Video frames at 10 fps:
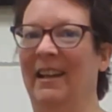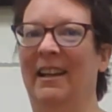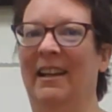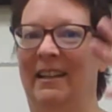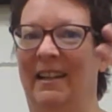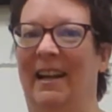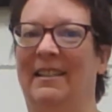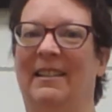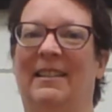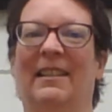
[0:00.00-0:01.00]

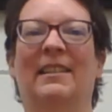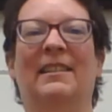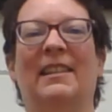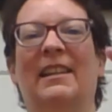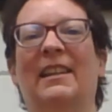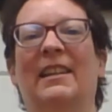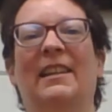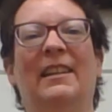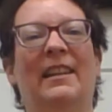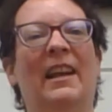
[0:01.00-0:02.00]
Yes,
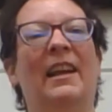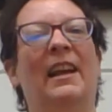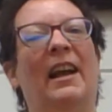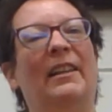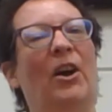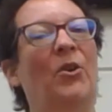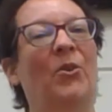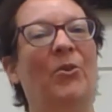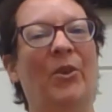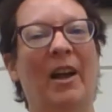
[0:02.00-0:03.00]
indeed.
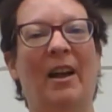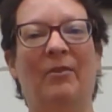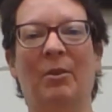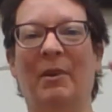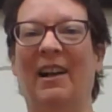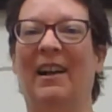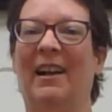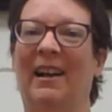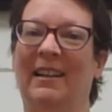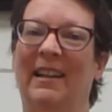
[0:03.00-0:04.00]
Hello,
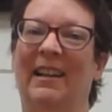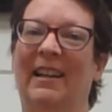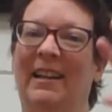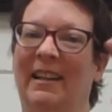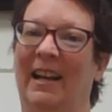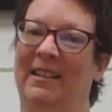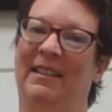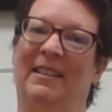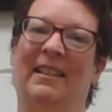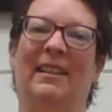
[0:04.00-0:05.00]
everybody. Yes,
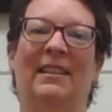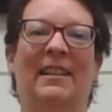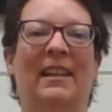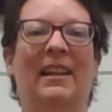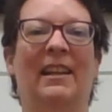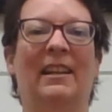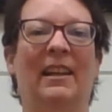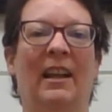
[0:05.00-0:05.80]
indeed.